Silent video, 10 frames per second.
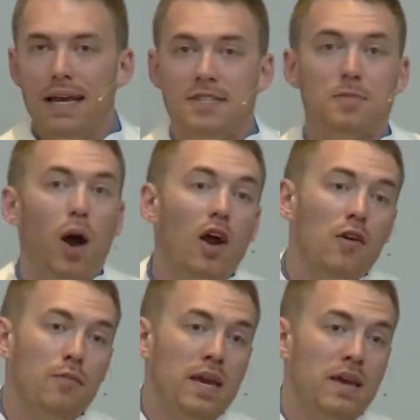It's a part
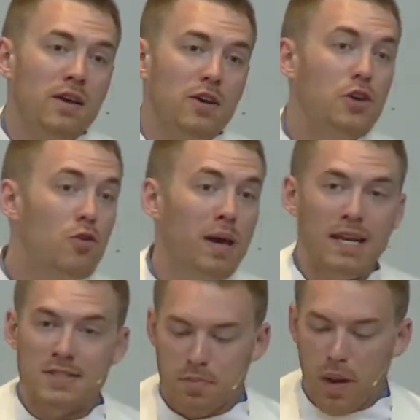of being human,
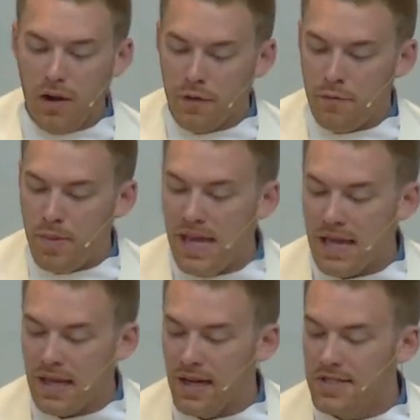it's a part of
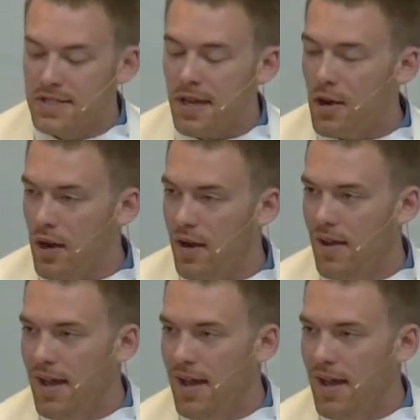being a sinner.